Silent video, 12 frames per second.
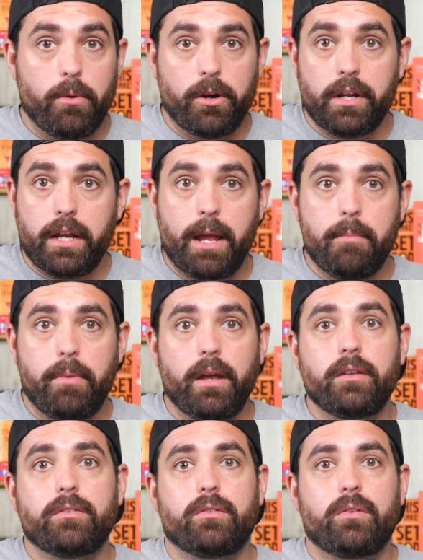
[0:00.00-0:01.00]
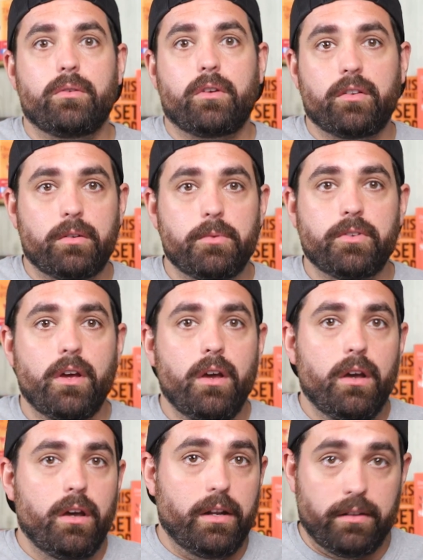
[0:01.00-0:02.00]
email marketing campaigns to customers
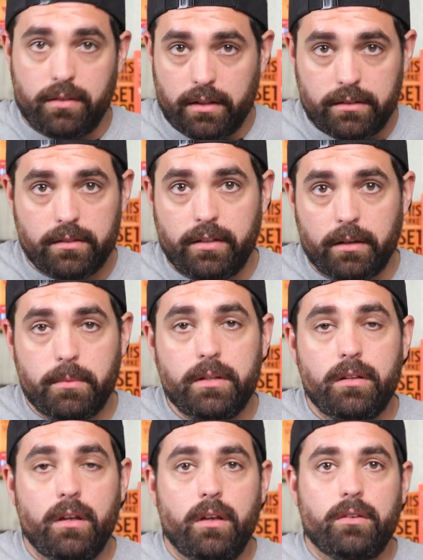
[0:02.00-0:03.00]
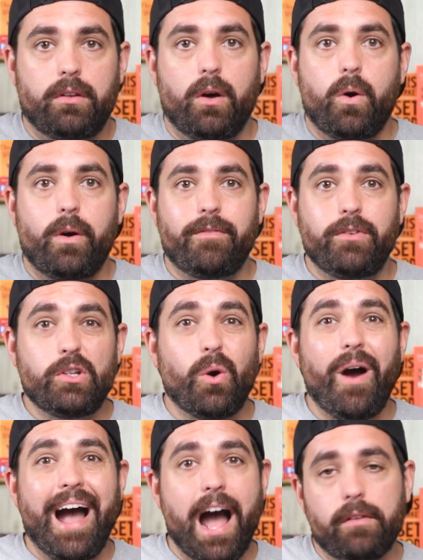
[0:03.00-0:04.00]
in a selected segment. So if
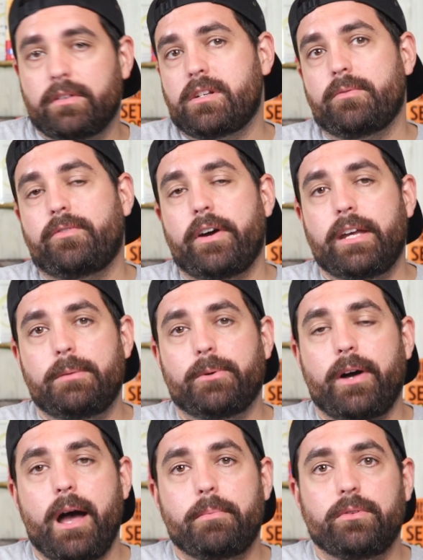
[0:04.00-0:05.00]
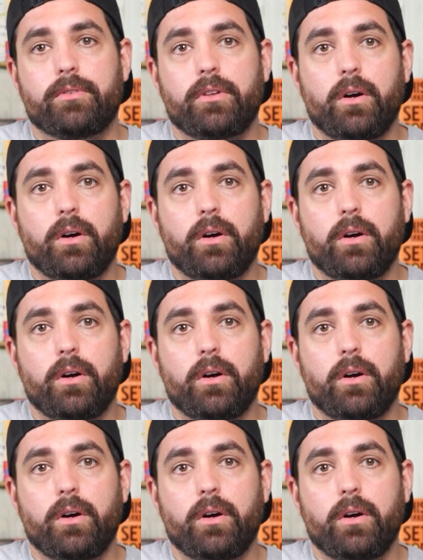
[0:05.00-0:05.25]
you don't have the Shopify email app